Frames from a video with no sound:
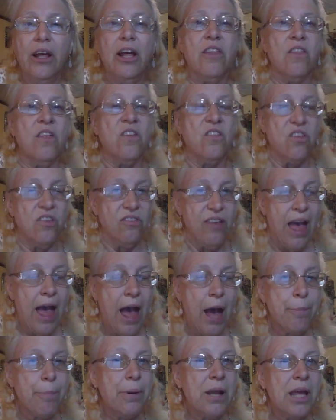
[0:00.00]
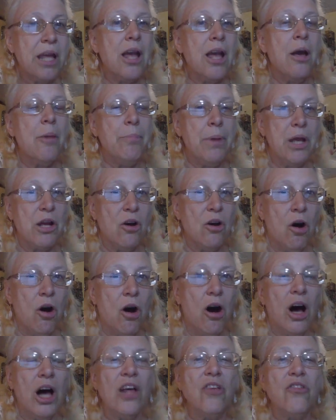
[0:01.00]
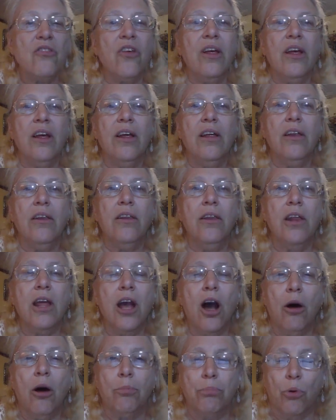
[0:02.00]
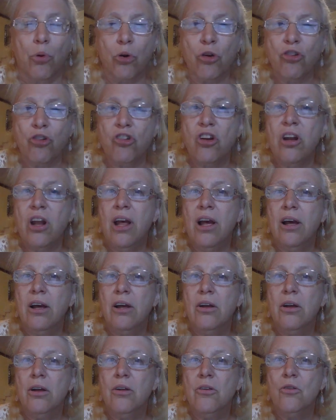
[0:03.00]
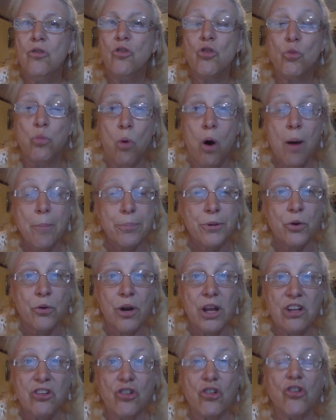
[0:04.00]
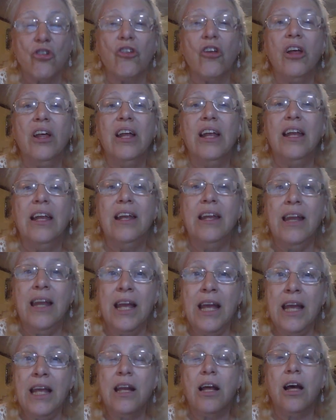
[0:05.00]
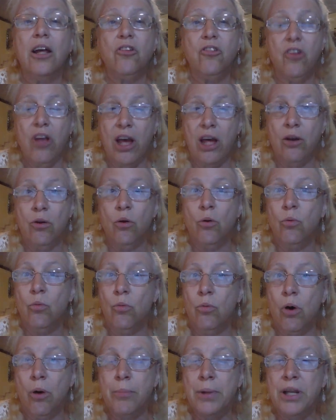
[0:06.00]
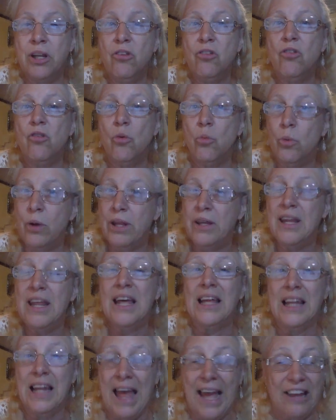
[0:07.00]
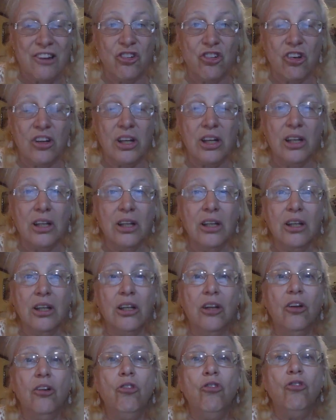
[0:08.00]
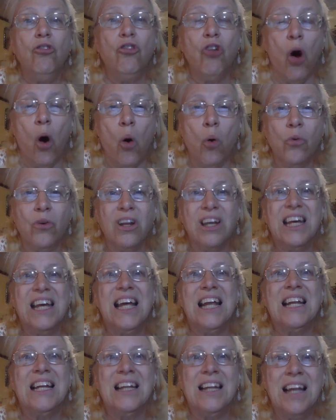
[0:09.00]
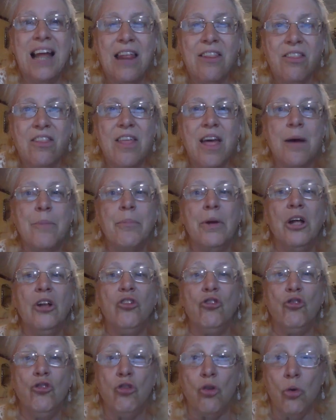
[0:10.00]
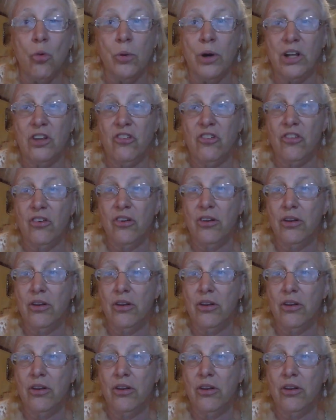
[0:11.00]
This is happening because the abortion swamp creatures need a dead woman to win the election. Don't let them do it.